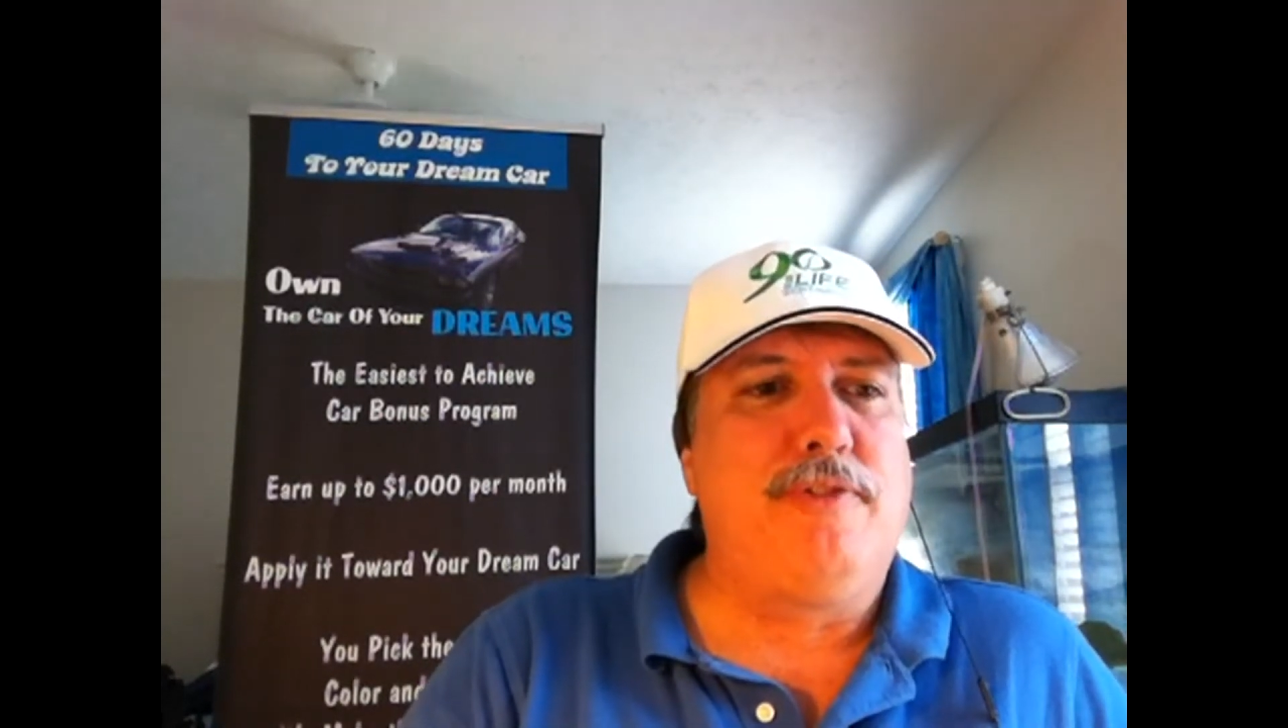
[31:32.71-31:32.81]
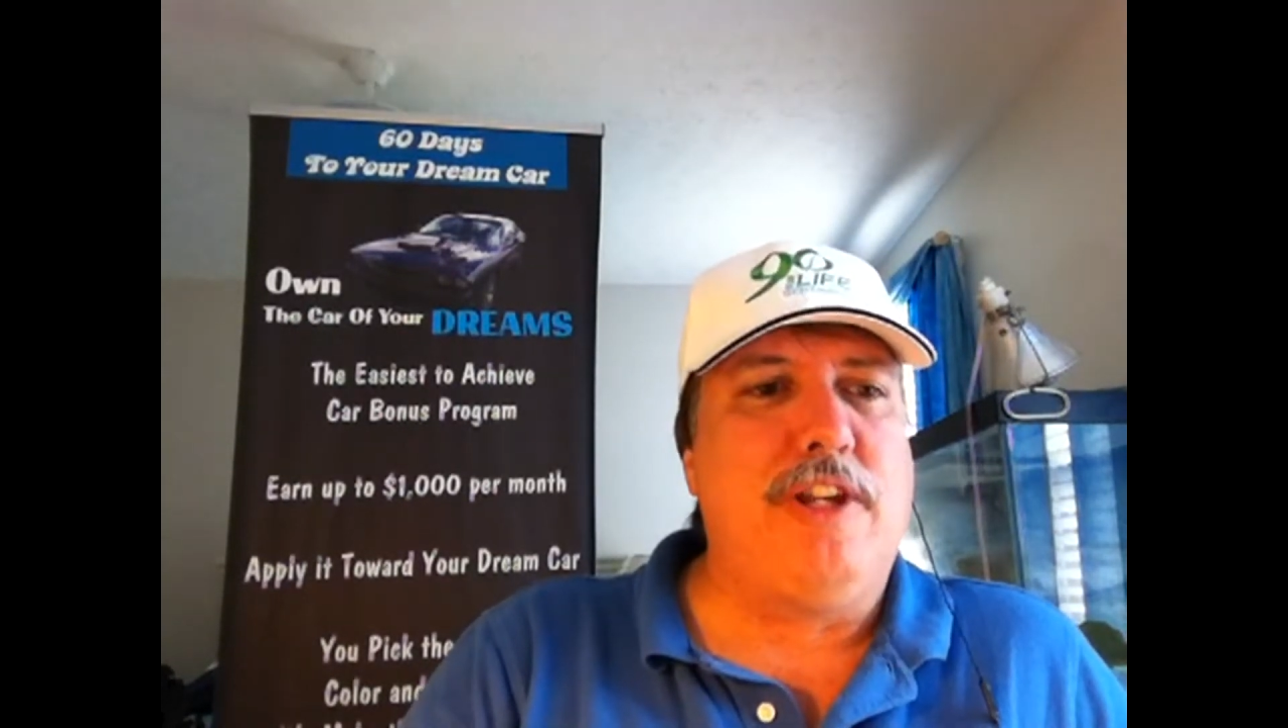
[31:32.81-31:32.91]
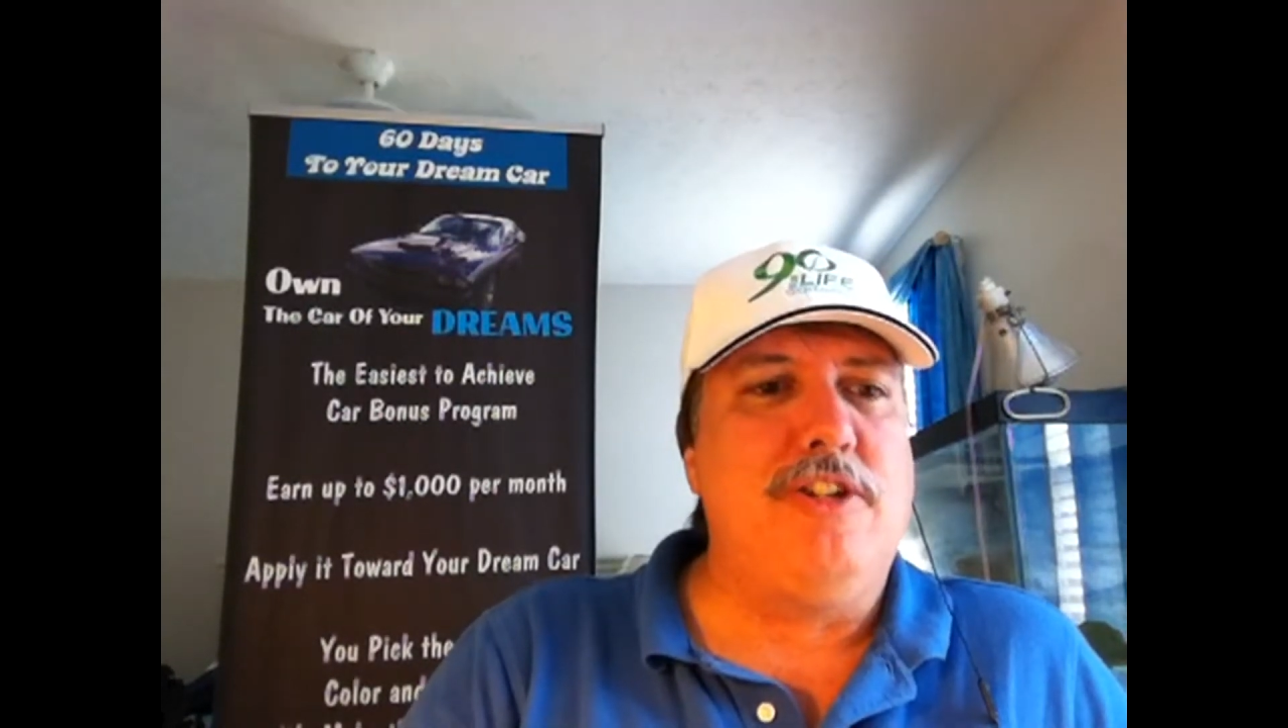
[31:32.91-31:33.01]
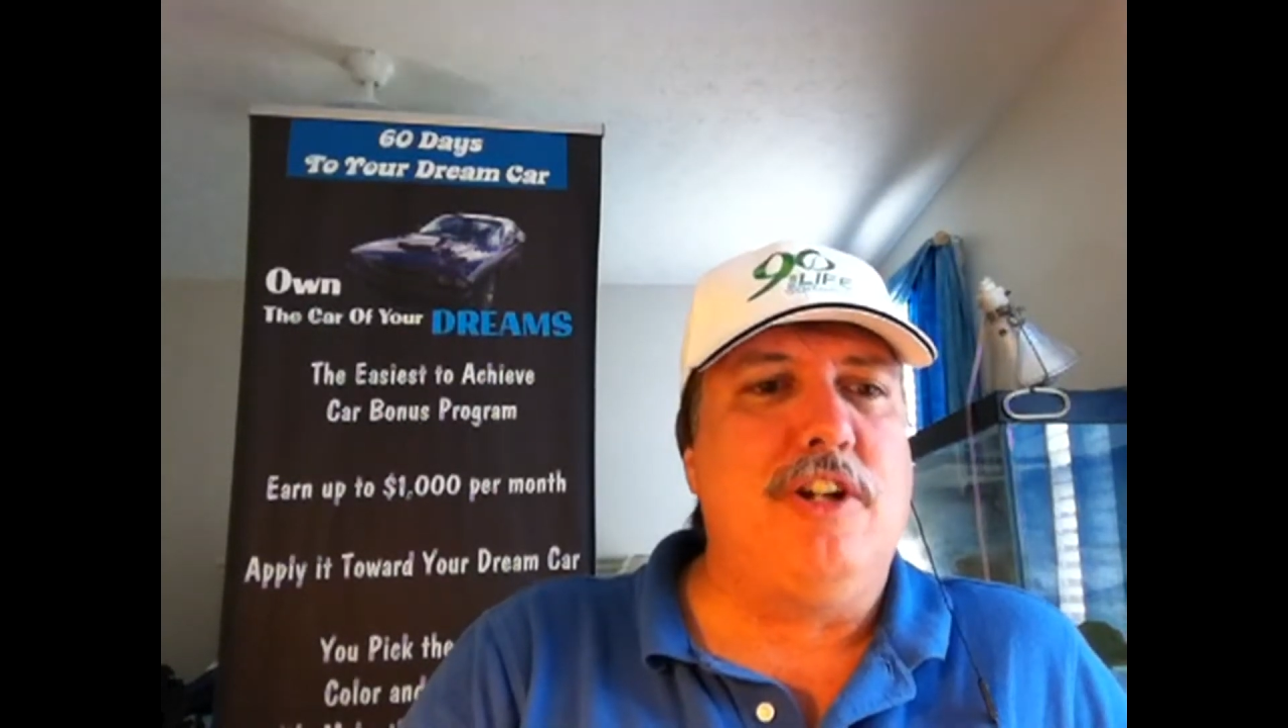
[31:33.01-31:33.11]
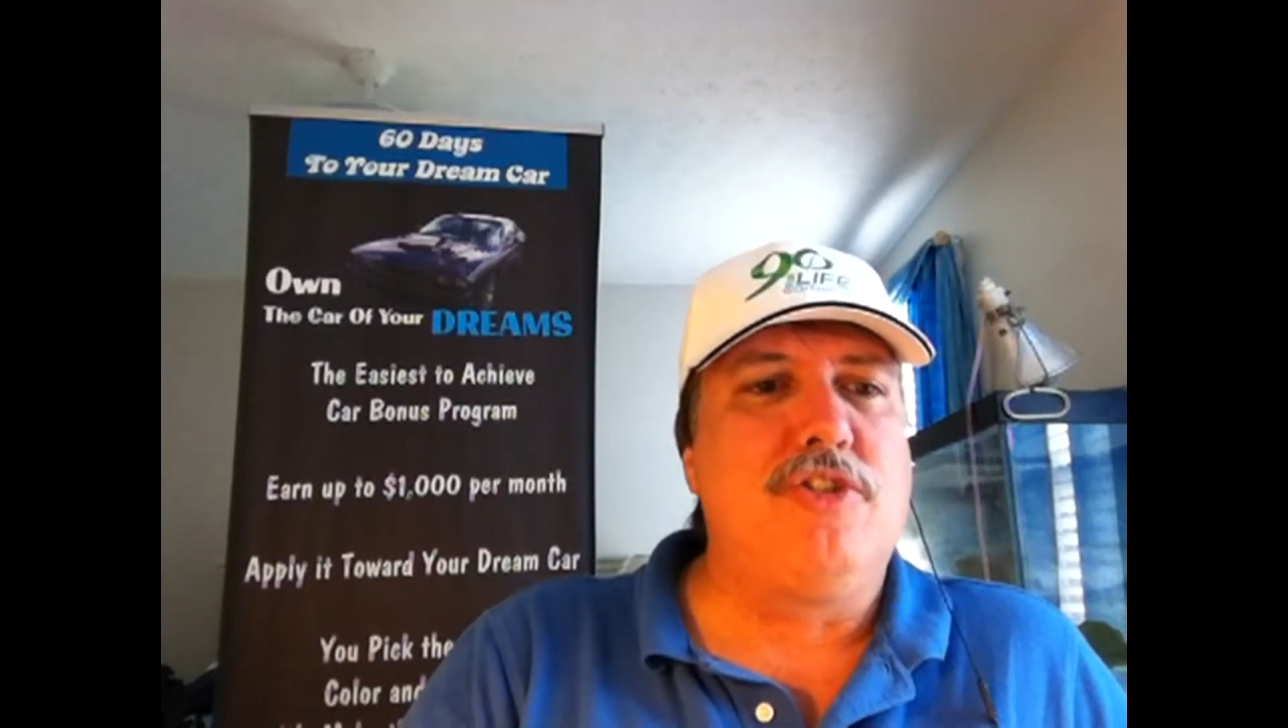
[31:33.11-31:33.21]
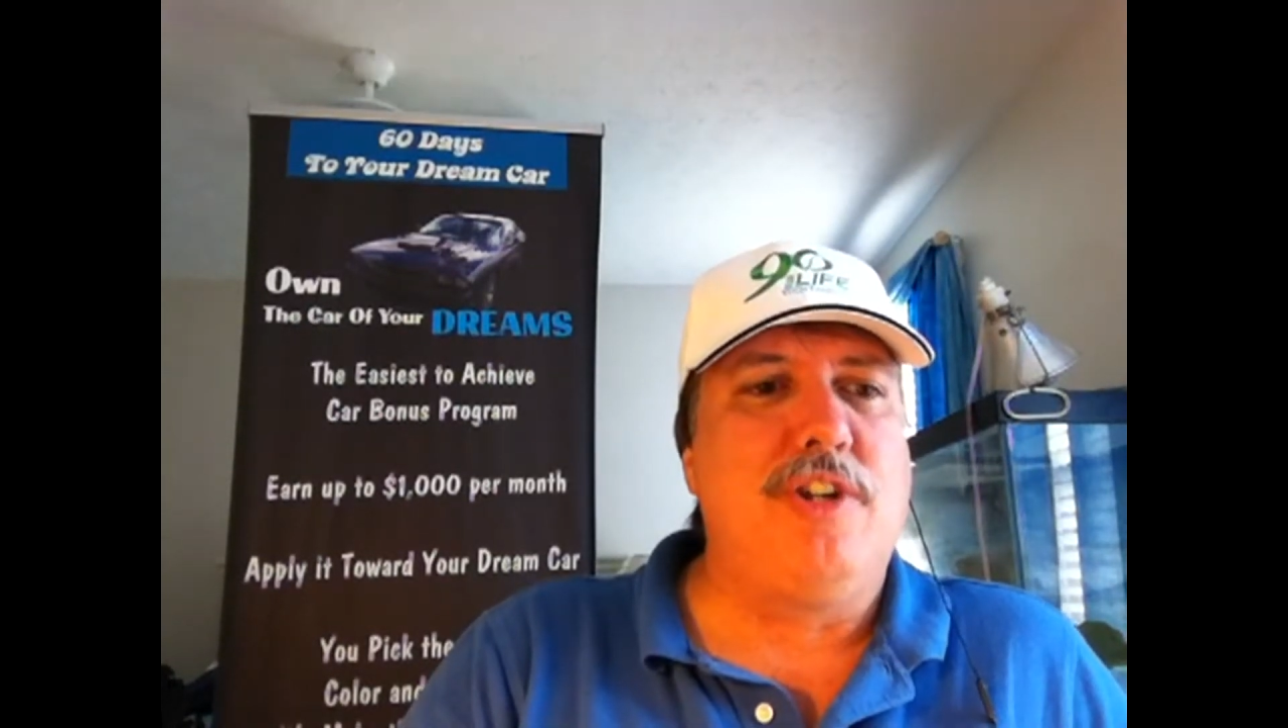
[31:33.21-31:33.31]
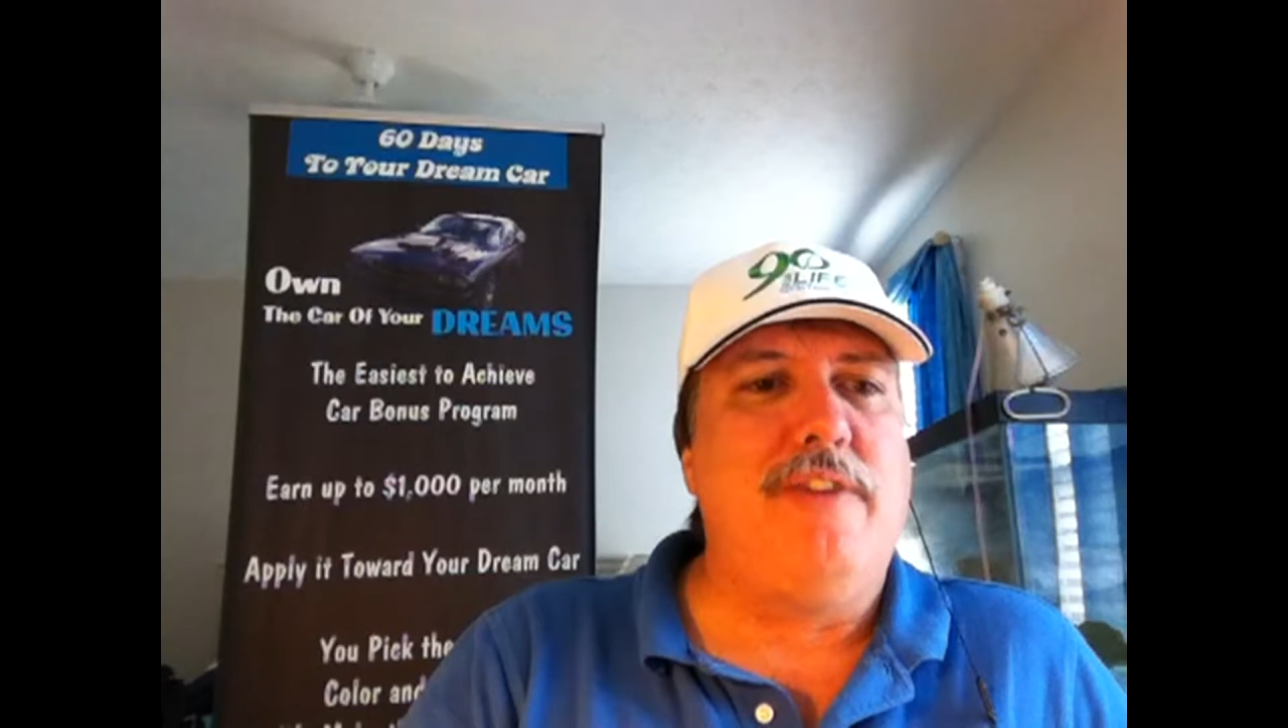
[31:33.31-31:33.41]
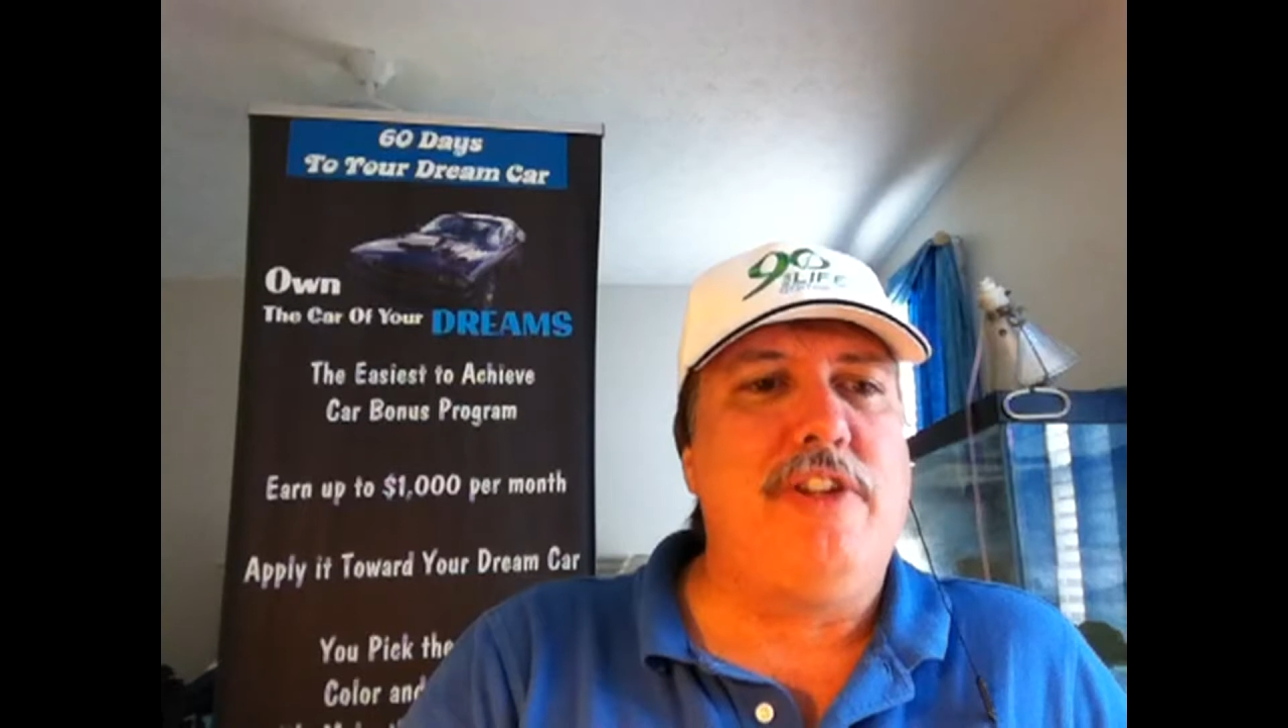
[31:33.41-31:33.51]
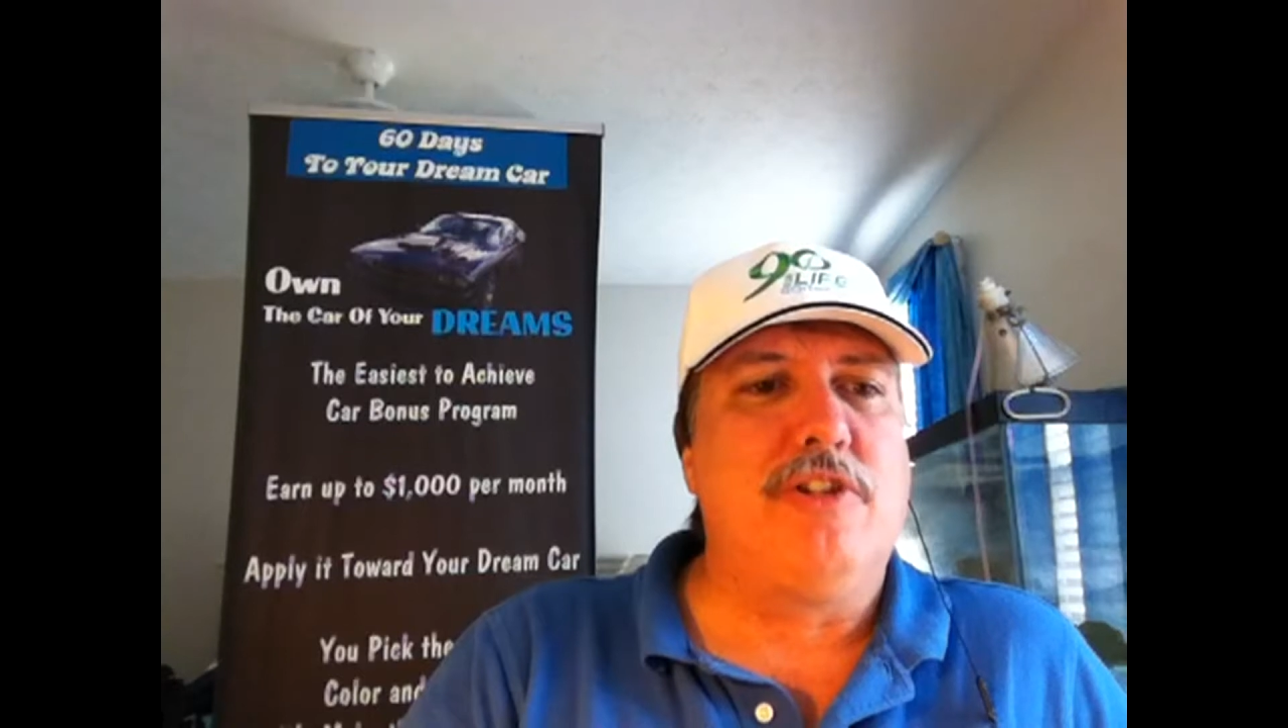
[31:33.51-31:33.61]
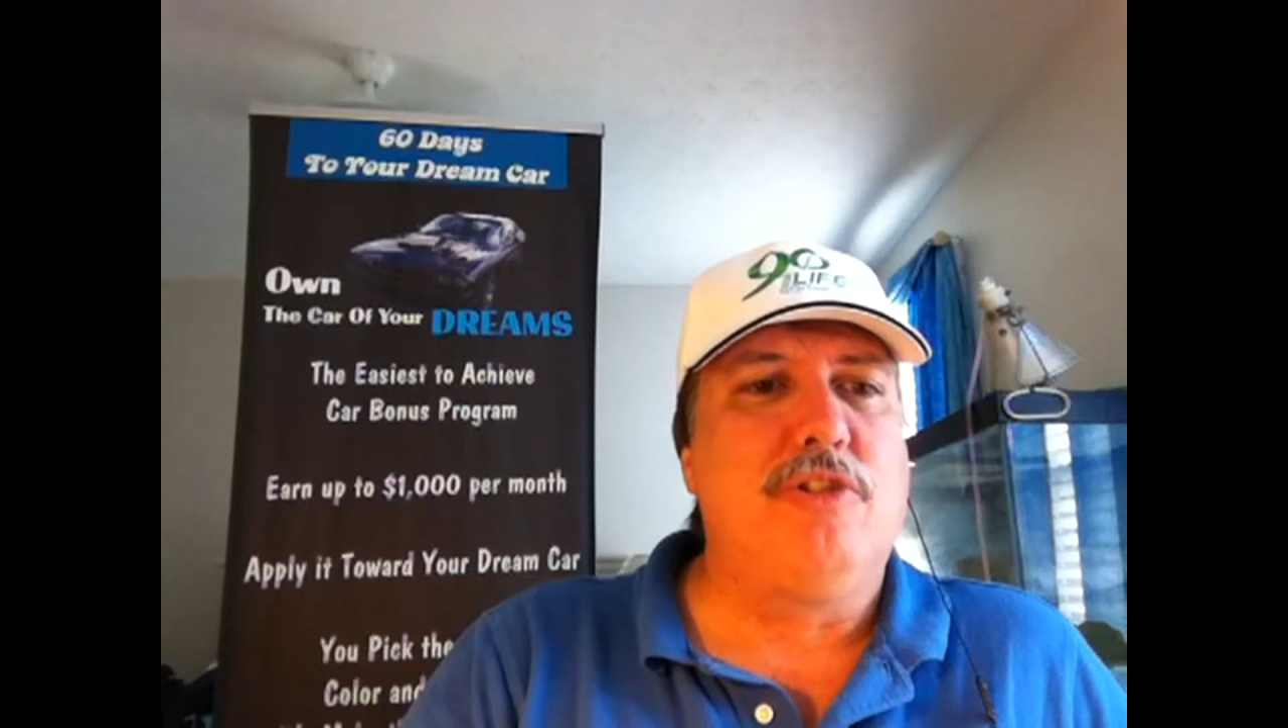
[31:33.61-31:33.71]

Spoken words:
longevity